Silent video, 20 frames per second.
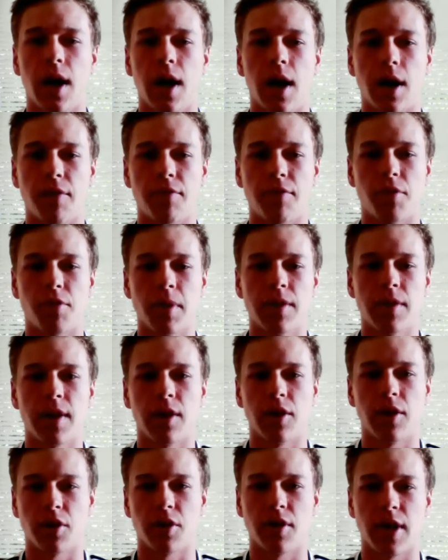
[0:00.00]
for me, they
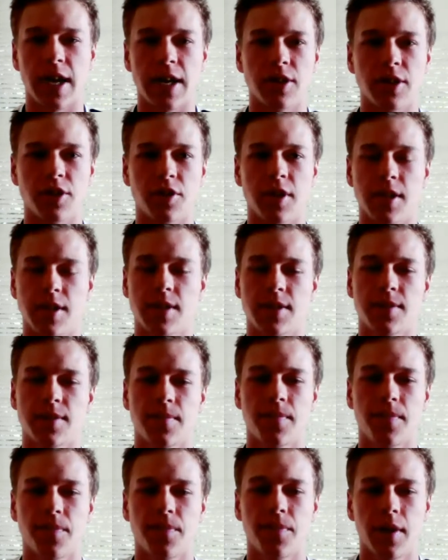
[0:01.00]
looked dangerous.
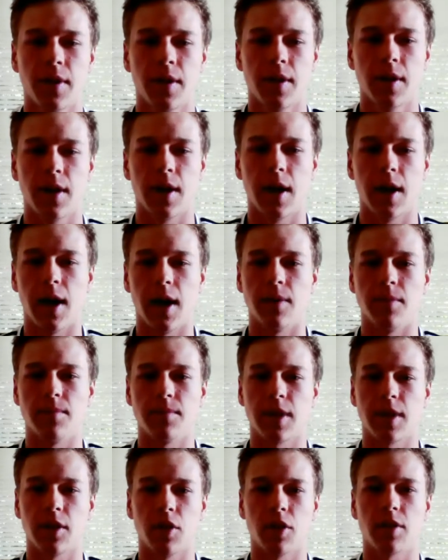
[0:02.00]

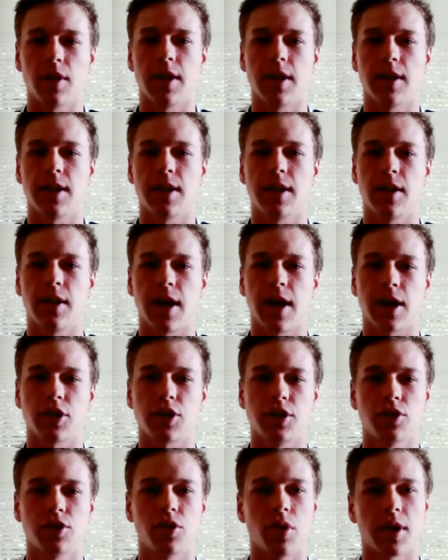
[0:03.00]
They looked like they could
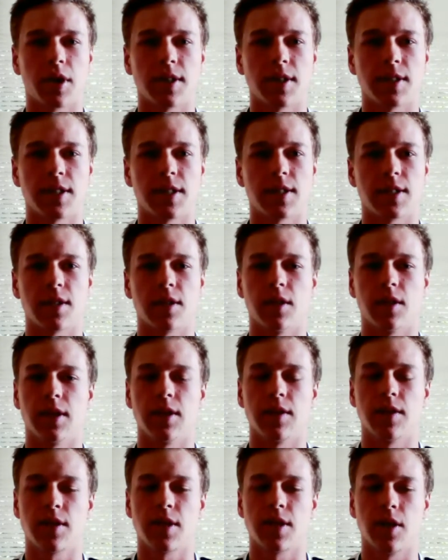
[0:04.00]
actually score
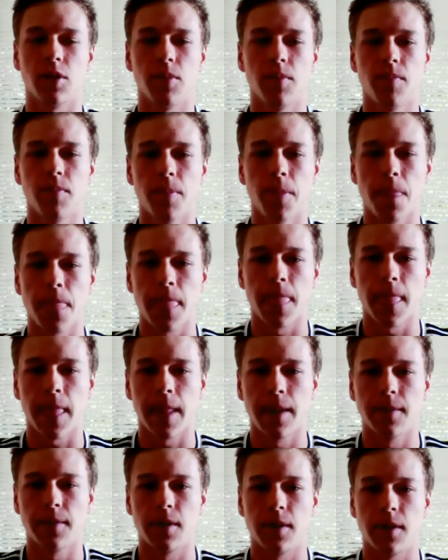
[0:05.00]
consistently. So,
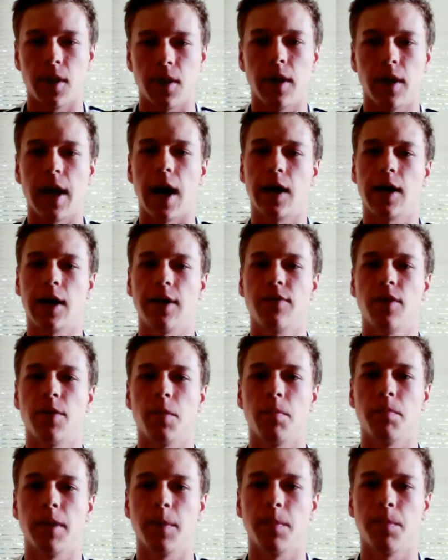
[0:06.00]
yeah, I give them a
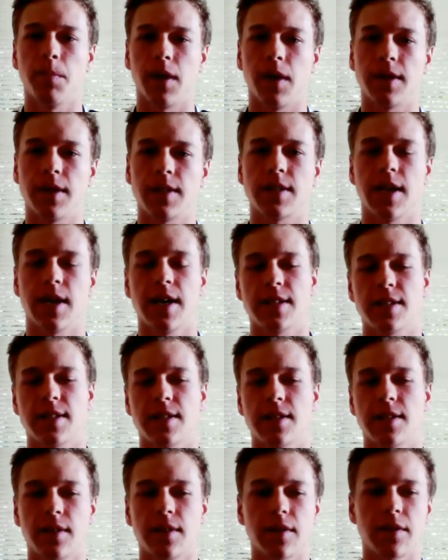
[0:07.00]
B+.
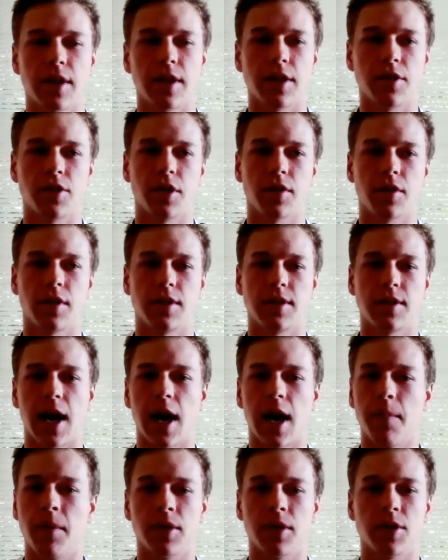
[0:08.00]
Yes, they took the tie,
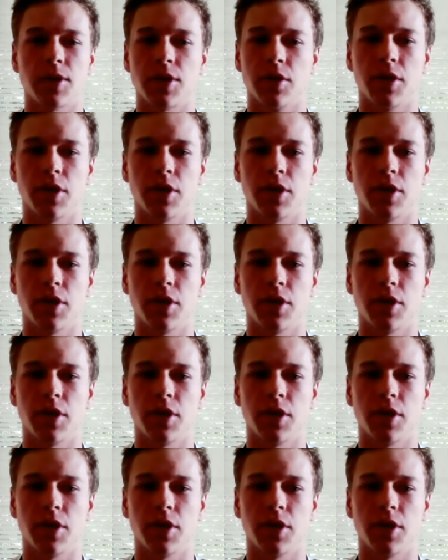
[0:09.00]
but they're still